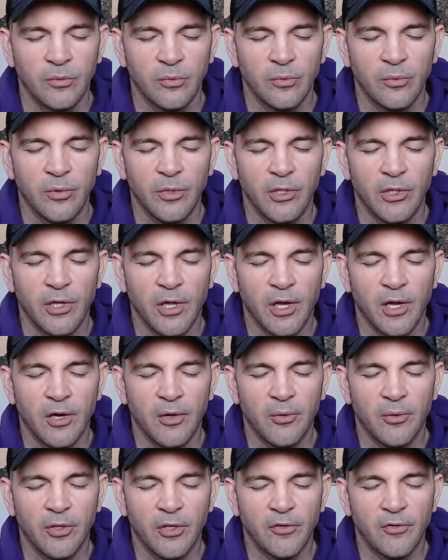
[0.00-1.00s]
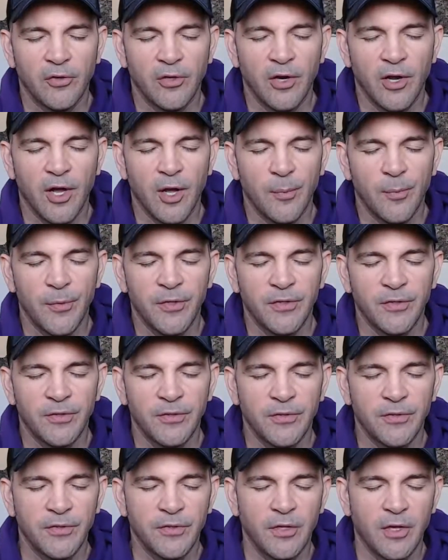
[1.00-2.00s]
We allow whatever
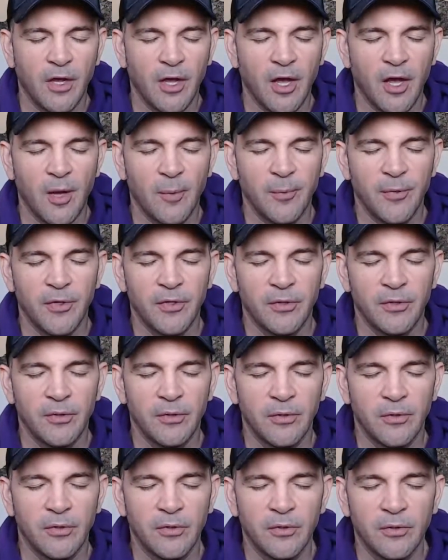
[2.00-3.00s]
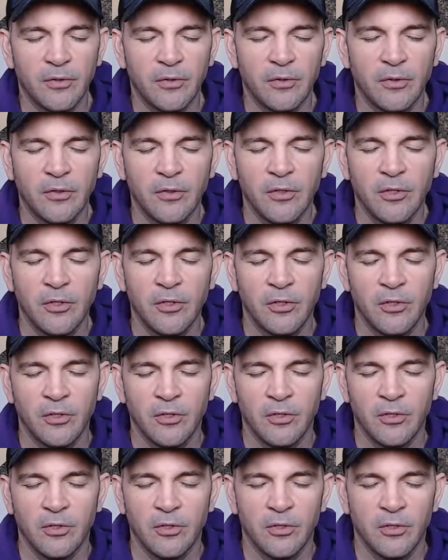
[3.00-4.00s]
happens to happen. And
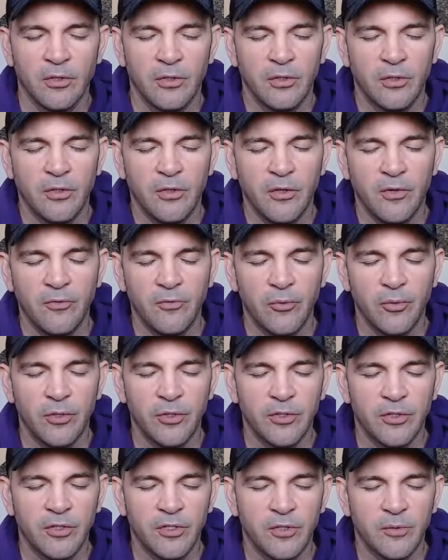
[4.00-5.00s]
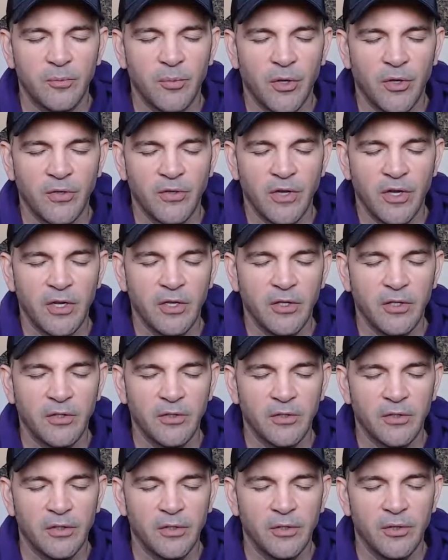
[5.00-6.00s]
if we
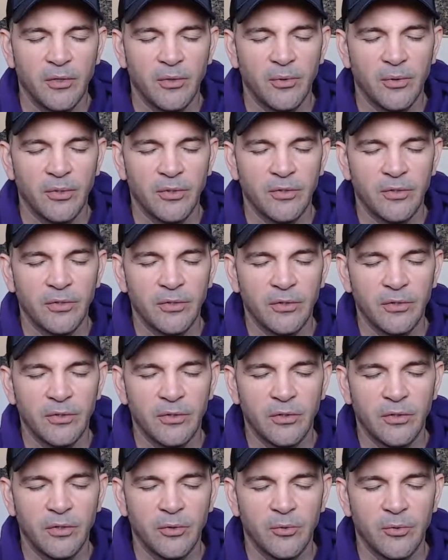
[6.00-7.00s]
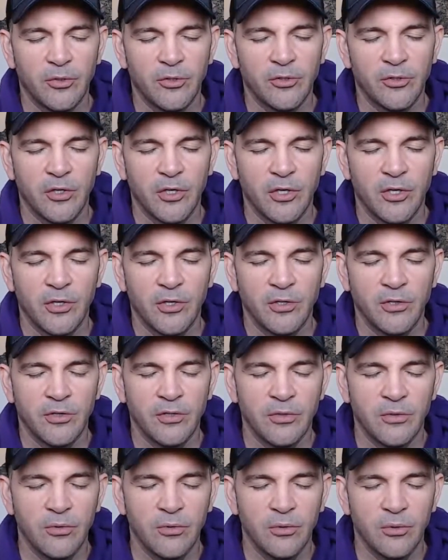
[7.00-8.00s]
spontaneously notice that we're trying
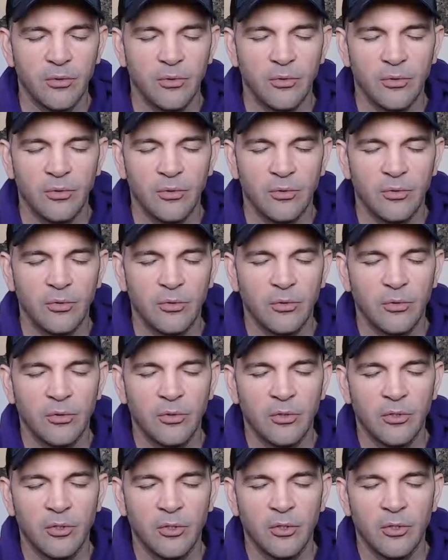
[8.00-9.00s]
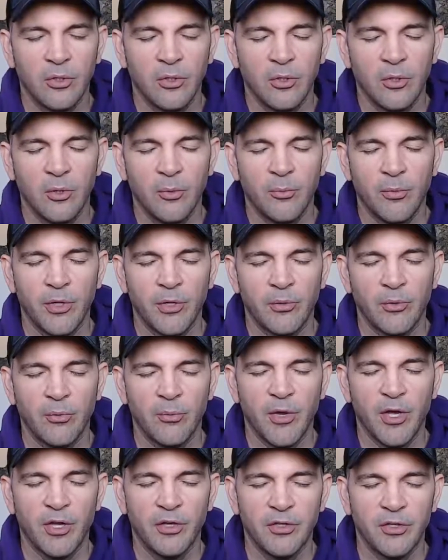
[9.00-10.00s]
to
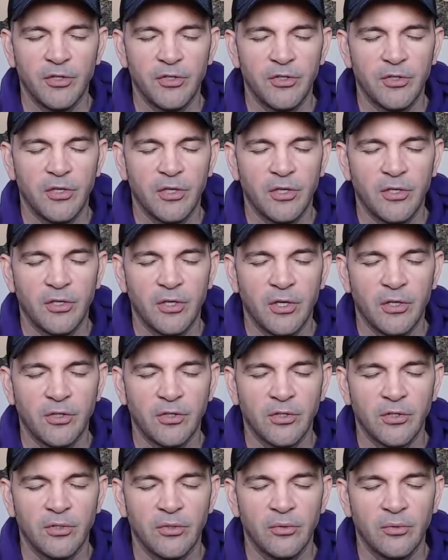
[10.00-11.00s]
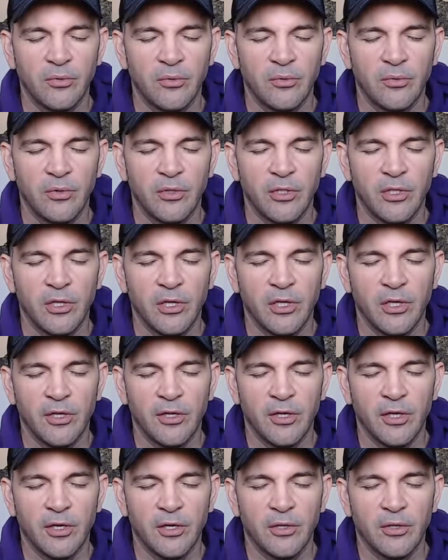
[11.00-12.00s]
micromanage the attention, we let
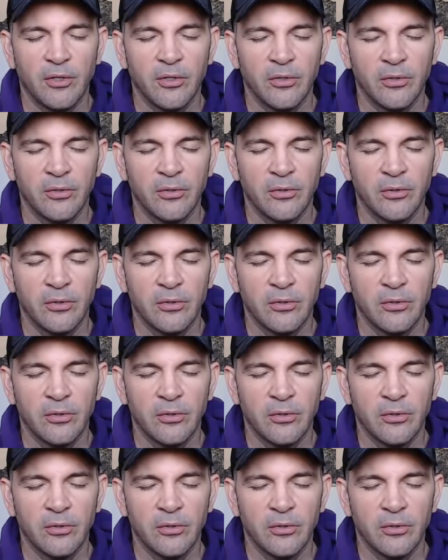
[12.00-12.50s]
that go.